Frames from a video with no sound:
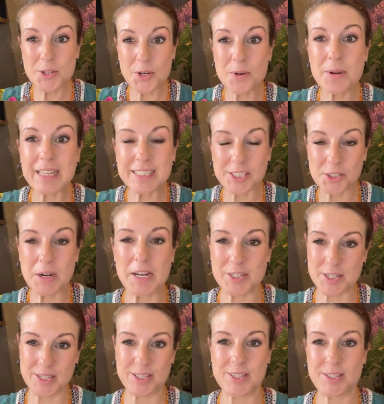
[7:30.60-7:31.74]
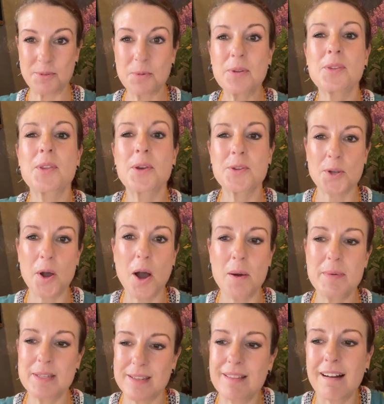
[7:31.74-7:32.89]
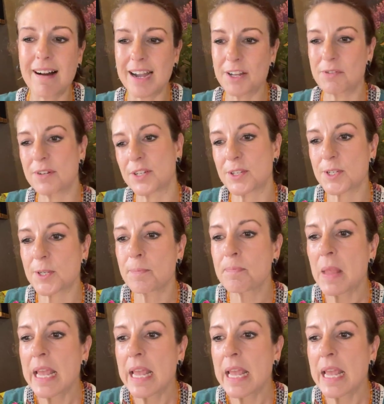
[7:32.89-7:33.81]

ring structures with those carbons and the hydrogens.